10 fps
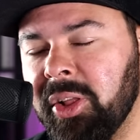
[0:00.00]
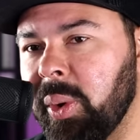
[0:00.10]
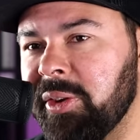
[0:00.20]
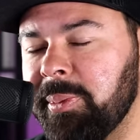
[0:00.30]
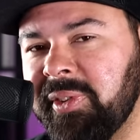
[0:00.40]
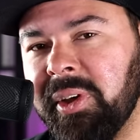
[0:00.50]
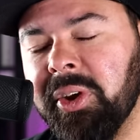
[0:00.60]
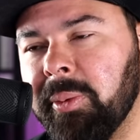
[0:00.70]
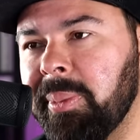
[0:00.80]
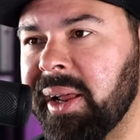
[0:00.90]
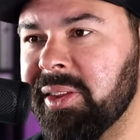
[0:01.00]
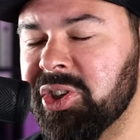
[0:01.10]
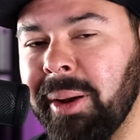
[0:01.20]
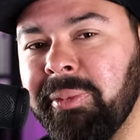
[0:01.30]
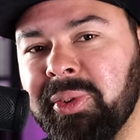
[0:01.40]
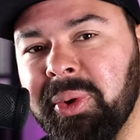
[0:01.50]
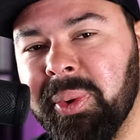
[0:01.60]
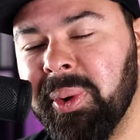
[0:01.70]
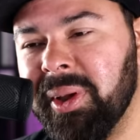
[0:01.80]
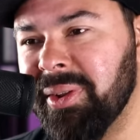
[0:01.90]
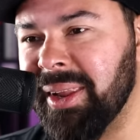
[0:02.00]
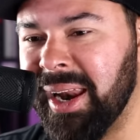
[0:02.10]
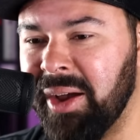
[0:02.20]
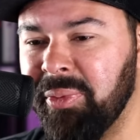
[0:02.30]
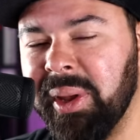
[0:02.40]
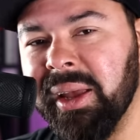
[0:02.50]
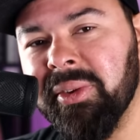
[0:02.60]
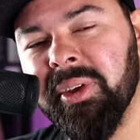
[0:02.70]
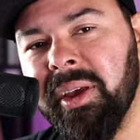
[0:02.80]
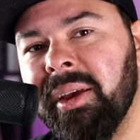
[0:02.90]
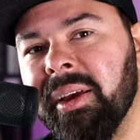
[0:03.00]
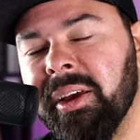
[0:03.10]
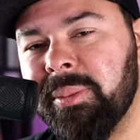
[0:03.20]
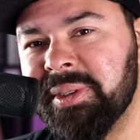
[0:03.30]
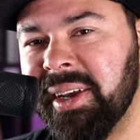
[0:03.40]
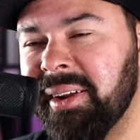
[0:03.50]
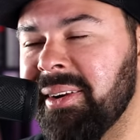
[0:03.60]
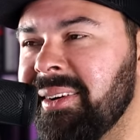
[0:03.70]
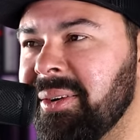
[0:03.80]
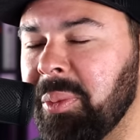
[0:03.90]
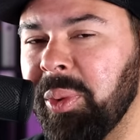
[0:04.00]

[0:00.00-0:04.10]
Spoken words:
Lou Esposito, been on the job for 2.5 weeks, comes in.